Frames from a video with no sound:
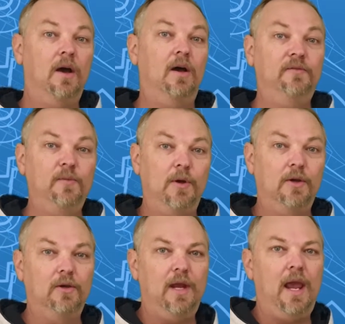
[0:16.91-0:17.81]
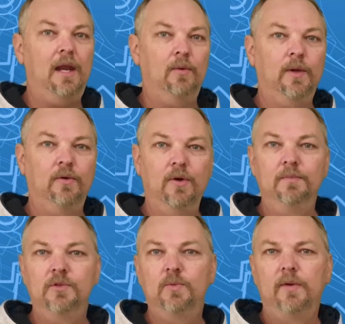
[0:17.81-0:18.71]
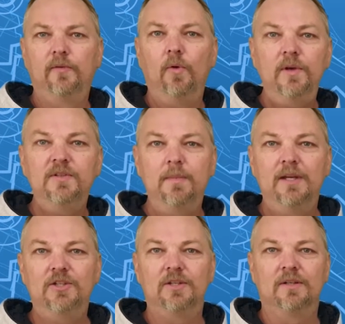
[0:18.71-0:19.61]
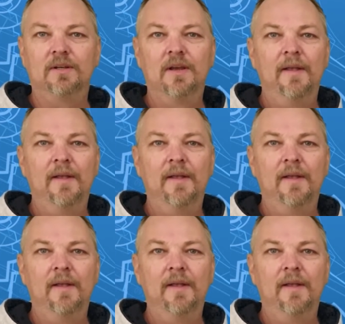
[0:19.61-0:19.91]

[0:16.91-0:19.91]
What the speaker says: aftermarket alloy rims, we've always mentioned